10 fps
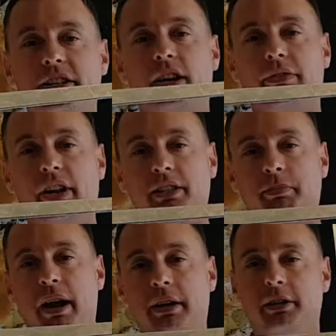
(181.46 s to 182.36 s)
itself that has
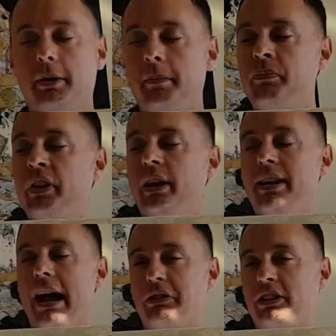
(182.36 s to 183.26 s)
bent.
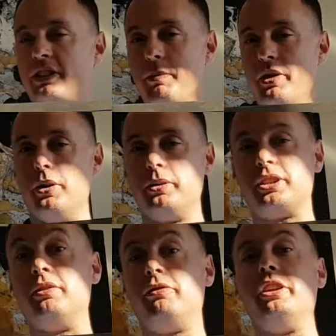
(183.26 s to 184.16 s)
Now, some of
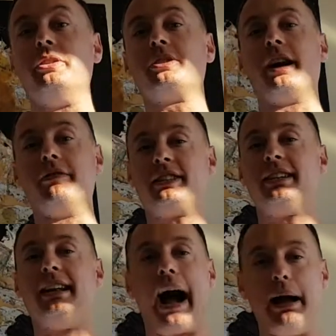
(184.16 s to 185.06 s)
those in videos that I've
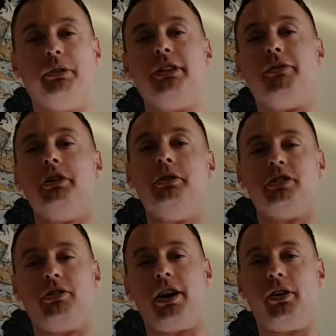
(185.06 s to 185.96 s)
seen, I believe are
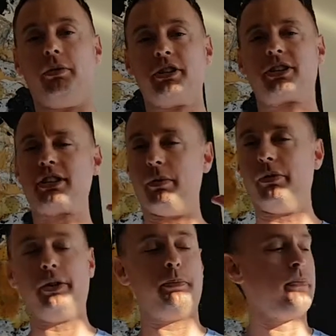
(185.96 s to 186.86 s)
user error. Some
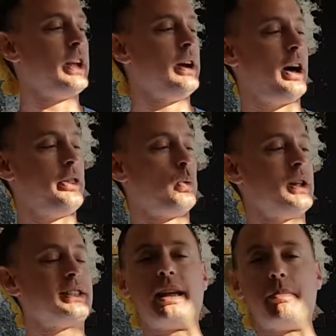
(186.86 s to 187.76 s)
of them. Other
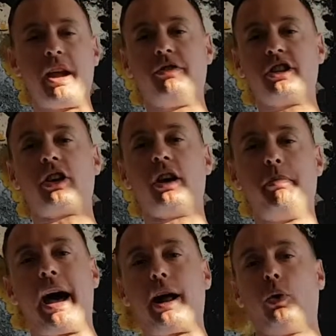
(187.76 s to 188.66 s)
ones, they may have just got a
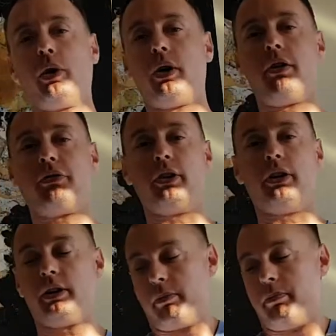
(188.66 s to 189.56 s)
bad one off the,